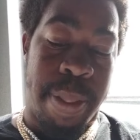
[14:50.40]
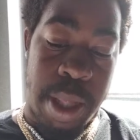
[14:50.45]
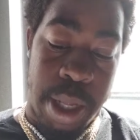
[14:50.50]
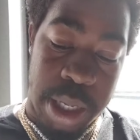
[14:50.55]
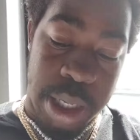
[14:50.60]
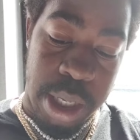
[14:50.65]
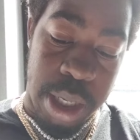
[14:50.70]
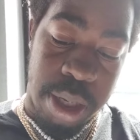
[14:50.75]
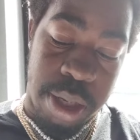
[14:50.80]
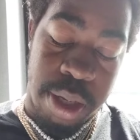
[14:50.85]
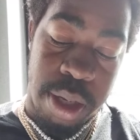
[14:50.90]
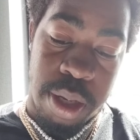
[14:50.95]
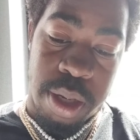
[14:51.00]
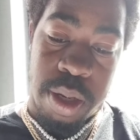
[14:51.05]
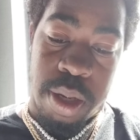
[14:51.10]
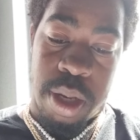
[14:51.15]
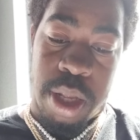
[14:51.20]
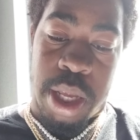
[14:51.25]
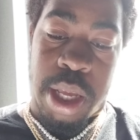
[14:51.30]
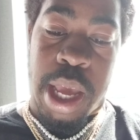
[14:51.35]
this is
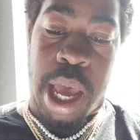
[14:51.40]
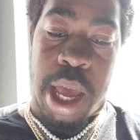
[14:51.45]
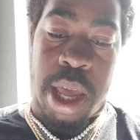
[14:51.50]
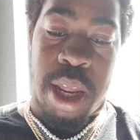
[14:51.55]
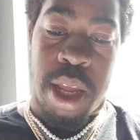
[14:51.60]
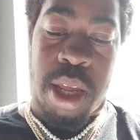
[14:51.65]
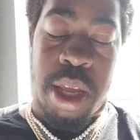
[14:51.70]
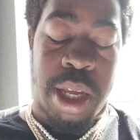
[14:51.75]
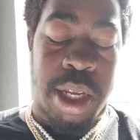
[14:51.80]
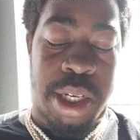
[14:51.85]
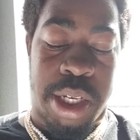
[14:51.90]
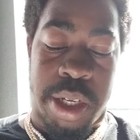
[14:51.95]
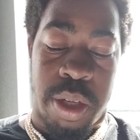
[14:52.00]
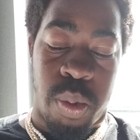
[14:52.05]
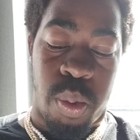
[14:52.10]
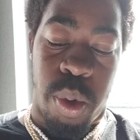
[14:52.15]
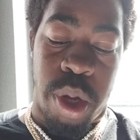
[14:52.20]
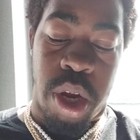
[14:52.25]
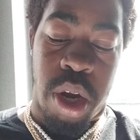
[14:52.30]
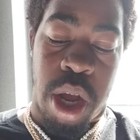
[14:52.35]
it got it. It's
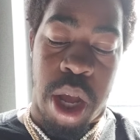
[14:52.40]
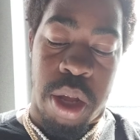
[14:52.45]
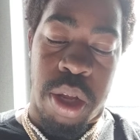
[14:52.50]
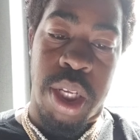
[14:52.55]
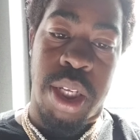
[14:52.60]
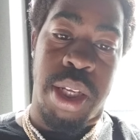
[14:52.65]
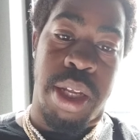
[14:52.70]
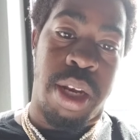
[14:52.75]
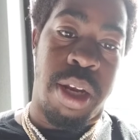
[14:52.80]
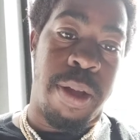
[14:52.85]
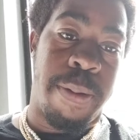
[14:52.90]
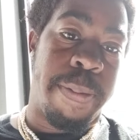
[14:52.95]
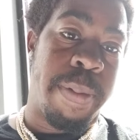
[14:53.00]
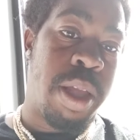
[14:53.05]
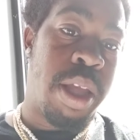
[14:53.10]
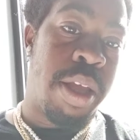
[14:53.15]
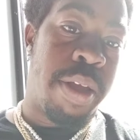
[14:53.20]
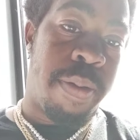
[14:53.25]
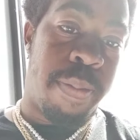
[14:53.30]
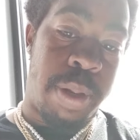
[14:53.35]
just weird how it's set up.
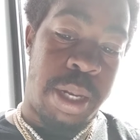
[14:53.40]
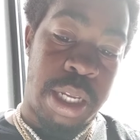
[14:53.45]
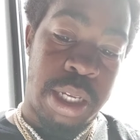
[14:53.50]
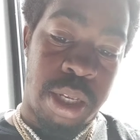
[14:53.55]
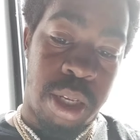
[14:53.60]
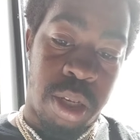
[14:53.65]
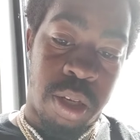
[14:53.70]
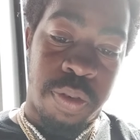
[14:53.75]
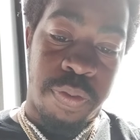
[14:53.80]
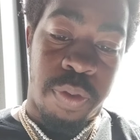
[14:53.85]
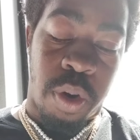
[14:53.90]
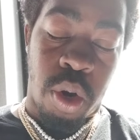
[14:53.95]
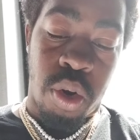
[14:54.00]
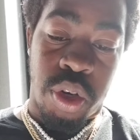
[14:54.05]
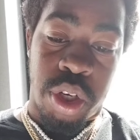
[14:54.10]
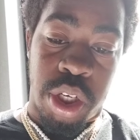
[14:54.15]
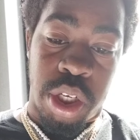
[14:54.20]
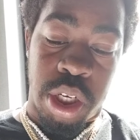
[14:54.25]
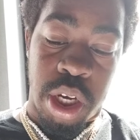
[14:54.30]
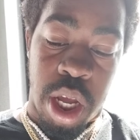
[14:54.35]
But it says
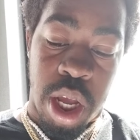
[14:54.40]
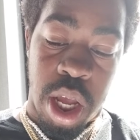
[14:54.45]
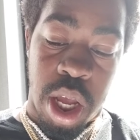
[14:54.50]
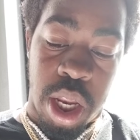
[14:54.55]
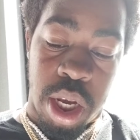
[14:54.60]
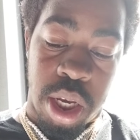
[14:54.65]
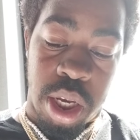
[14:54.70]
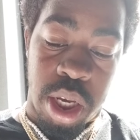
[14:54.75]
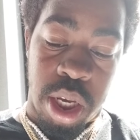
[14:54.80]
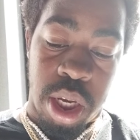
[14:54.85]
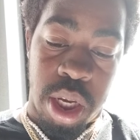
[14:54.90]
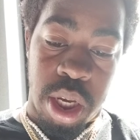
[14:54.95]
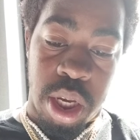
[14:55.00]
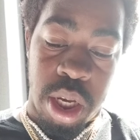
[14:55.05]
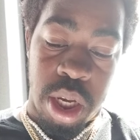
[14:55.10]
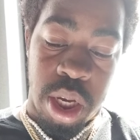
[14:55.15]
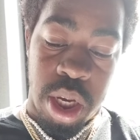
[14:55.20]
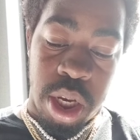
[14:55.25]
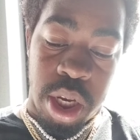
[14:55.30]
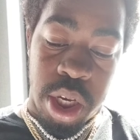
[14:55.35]
First John
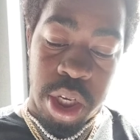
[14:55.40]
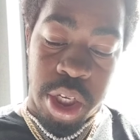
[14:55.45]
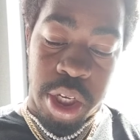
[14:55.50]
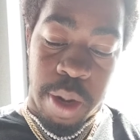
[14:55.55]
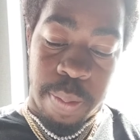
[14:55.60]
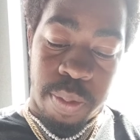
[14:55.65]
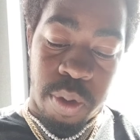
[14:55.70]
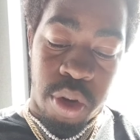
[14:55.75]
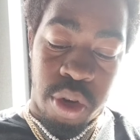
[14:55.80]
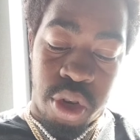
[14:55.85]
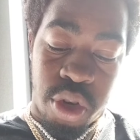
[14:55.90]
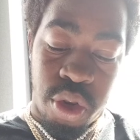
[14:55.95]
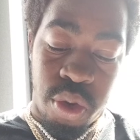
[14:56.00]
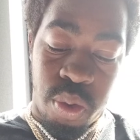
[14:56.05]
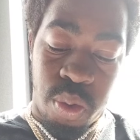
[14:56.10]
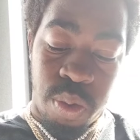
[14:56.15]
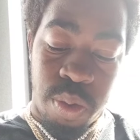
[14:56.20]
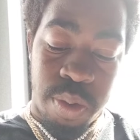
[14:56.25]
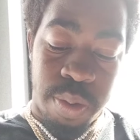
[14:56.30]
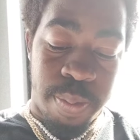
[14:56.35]
chapter
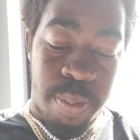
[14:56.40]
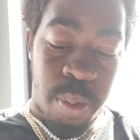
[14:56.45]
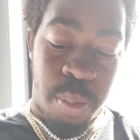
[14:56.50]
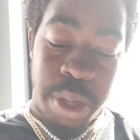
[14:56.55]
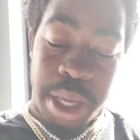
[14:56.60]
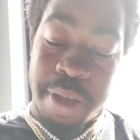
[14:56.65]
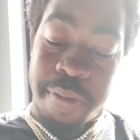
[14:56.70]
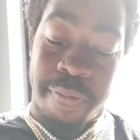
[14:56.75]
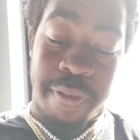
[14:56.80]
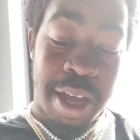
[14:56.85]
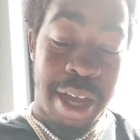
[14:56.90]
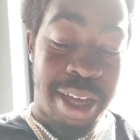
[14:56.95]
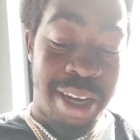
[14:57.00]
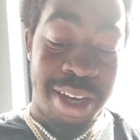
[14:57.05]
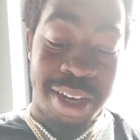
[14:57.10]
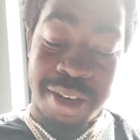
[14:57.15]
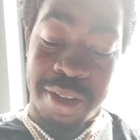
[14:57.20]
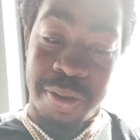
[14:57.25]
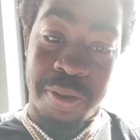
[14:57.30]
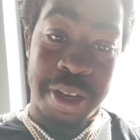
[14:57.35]
2, but we can
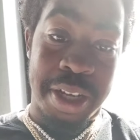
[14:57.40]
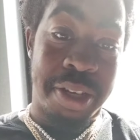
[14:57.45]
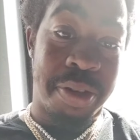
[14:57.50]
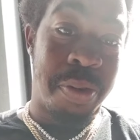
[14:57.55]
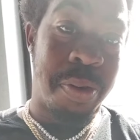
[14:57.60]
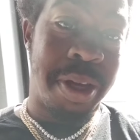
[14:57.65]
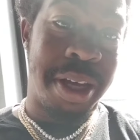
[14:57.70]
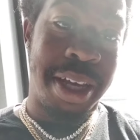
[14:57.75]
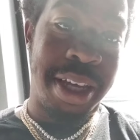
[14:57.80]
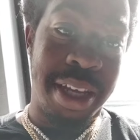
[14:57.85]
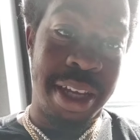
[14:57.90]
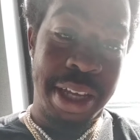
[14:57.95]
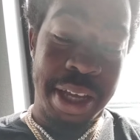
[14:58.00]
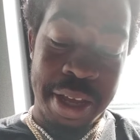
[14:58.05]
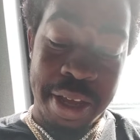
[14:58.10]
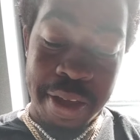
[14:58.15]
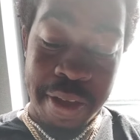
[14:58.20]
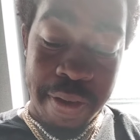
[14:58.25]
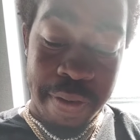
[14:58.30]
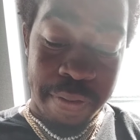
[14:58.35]
find it though. That's okay.
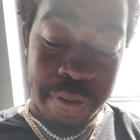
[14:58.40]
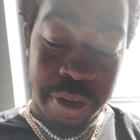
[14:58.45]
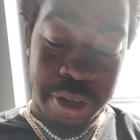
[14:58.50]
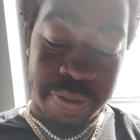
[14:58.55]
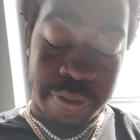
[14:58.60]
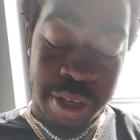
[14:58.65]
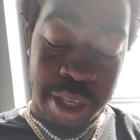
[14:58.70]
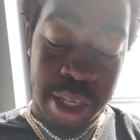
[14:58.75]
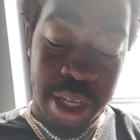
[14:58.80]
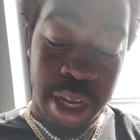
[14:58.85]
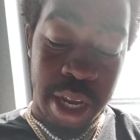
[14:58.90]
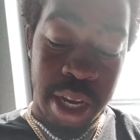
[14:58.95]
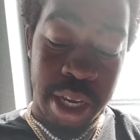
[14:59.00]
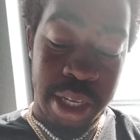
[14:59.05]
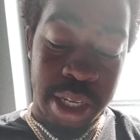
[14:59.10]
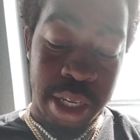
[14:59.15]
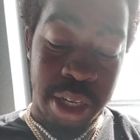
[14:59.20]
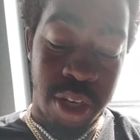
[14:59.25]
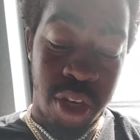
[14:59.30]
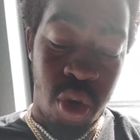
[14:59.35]
Verse 15
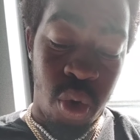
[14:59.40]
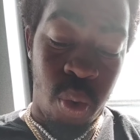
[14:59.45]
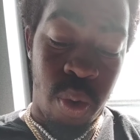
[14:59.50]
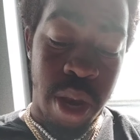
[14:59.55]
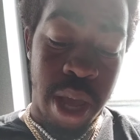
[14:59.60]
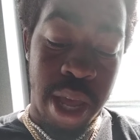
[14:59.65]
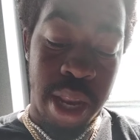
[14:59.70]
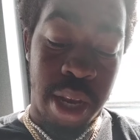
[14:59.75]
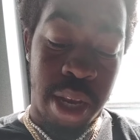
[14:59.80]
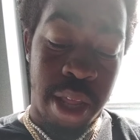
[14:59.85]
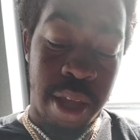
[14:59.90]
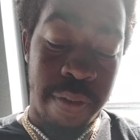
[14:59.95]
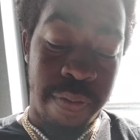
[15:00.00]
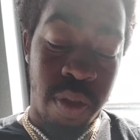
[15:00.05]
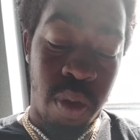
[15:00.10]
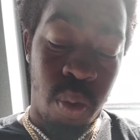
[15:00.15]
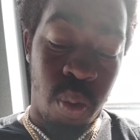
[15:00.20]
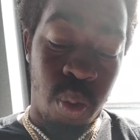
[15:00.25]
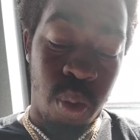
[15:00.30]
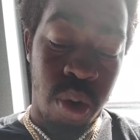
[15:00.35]
says, Do not
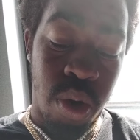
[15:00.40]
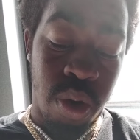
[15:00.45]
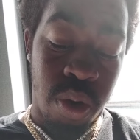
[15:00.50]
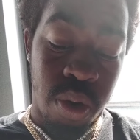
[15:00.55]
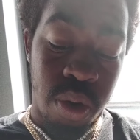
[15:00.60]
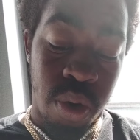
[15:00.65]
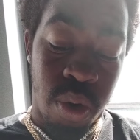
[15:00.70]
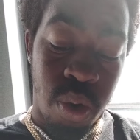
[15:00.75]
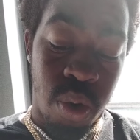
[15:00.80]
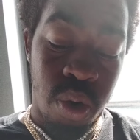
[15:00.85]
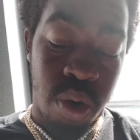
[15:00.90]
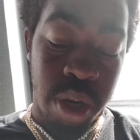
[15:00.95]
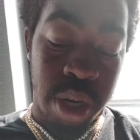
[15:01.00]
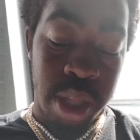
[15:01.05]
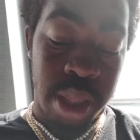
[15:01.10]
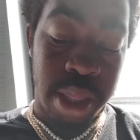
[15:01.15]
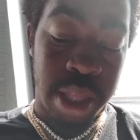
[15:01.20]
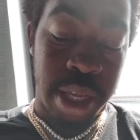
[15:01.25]
love the world or the